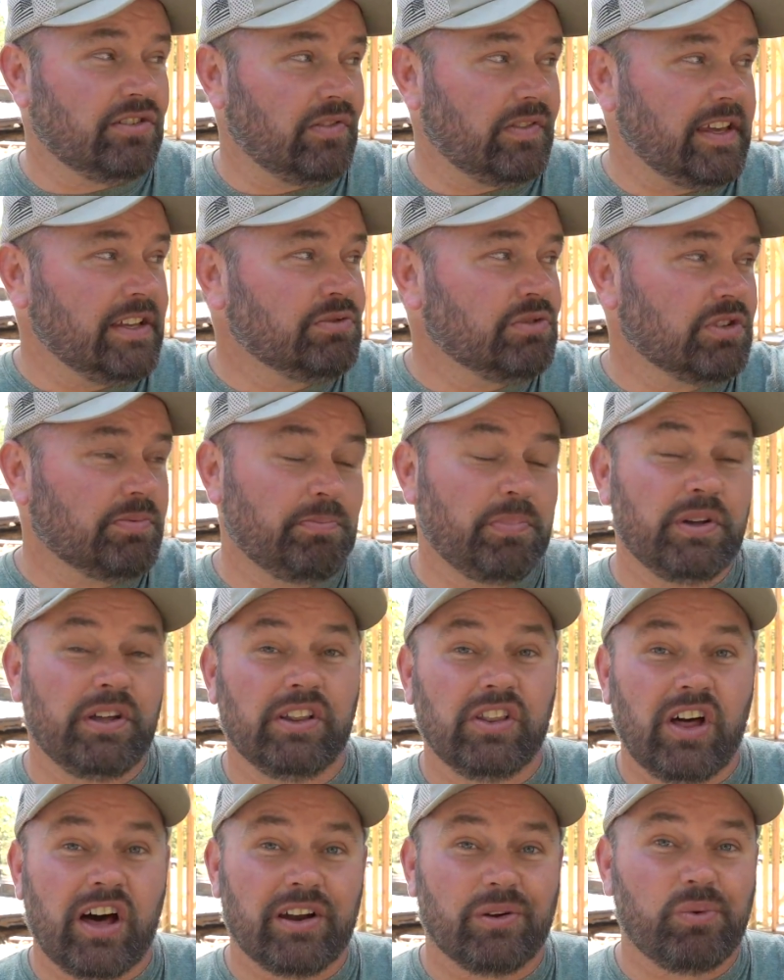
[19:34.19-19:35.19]
So these ones put
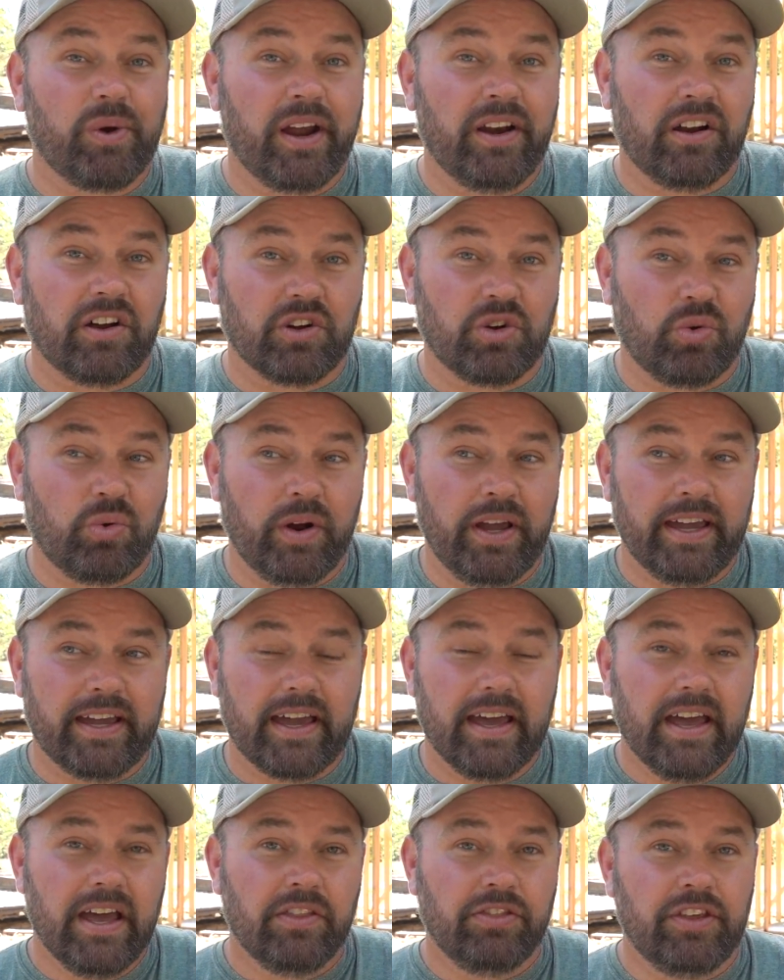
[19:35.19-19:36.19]
a lot of weight on quick.
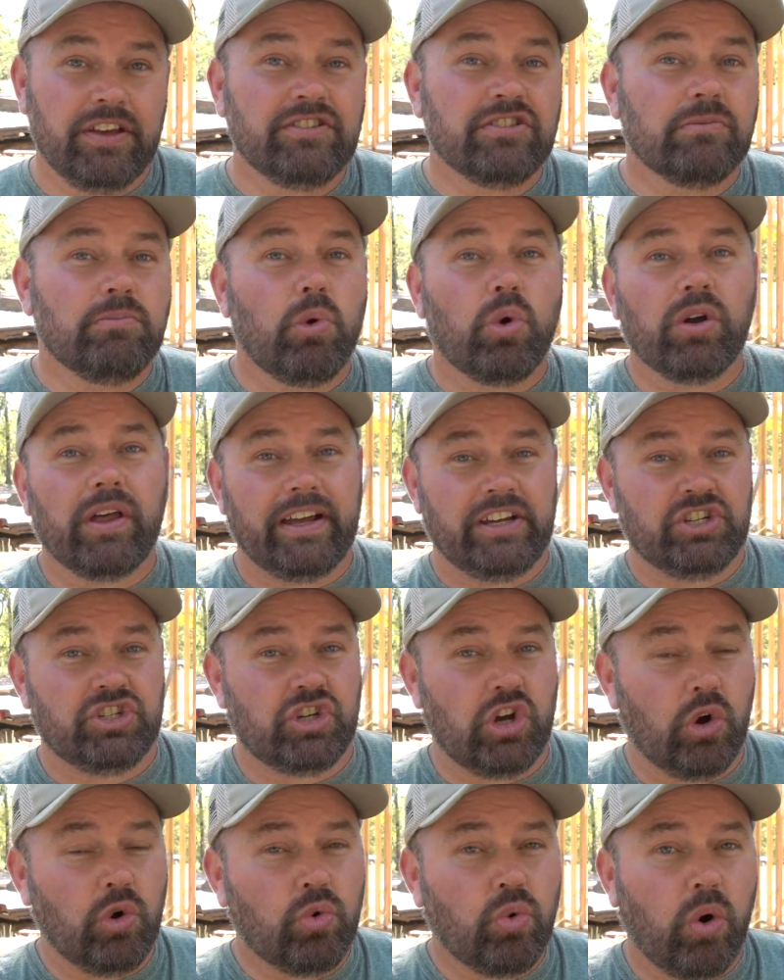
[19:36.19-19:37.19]
These are more like
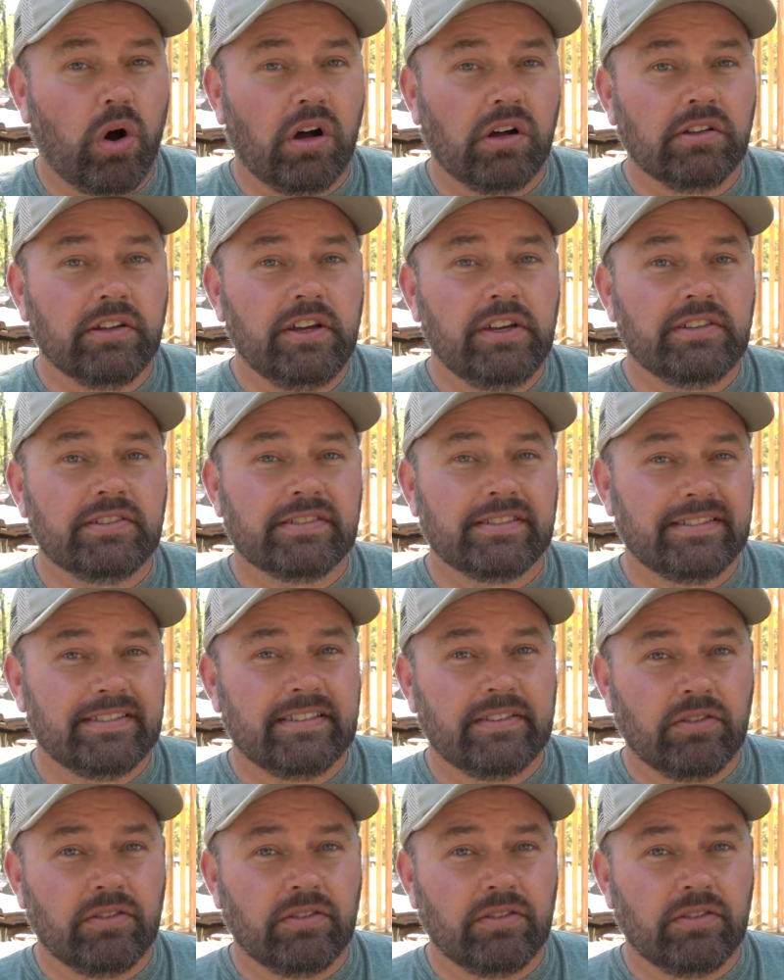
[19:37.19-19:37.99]
show qualities.